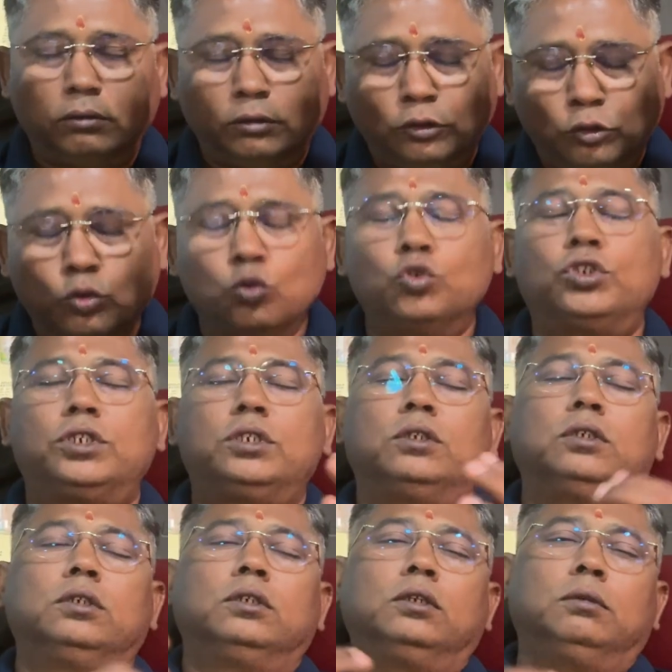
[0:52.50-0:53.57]
used
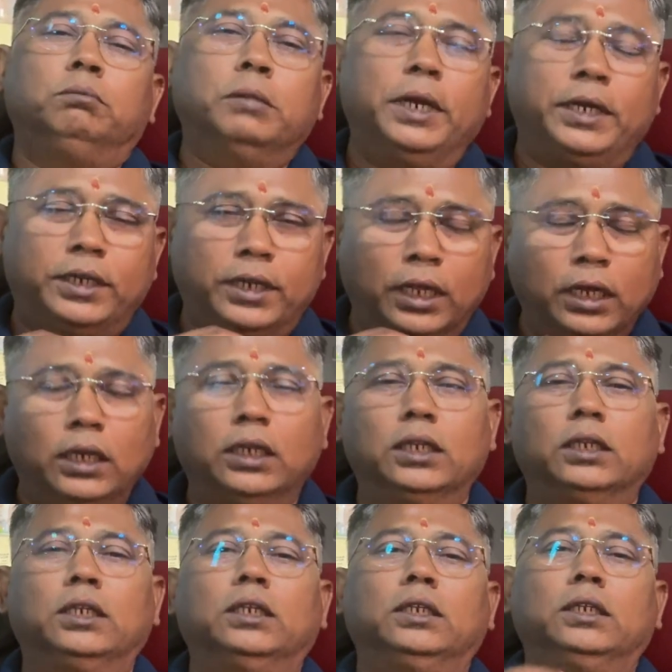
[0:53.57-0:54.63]
metal
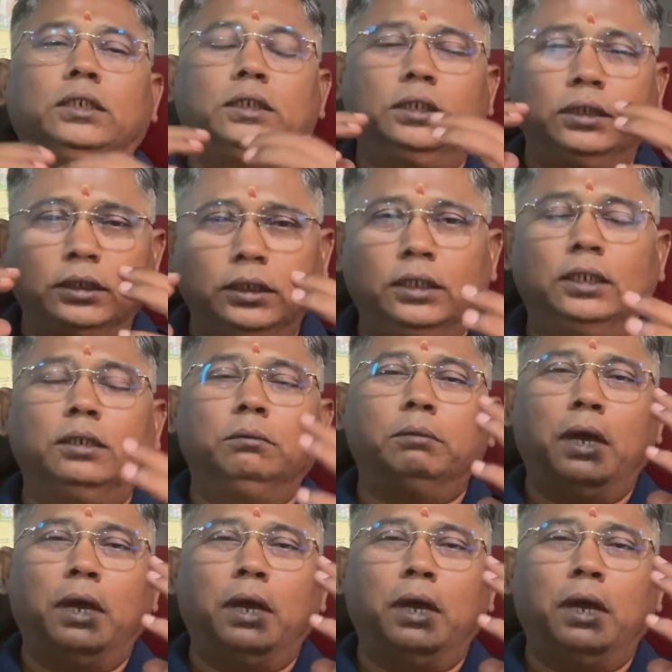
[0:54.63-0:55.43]
in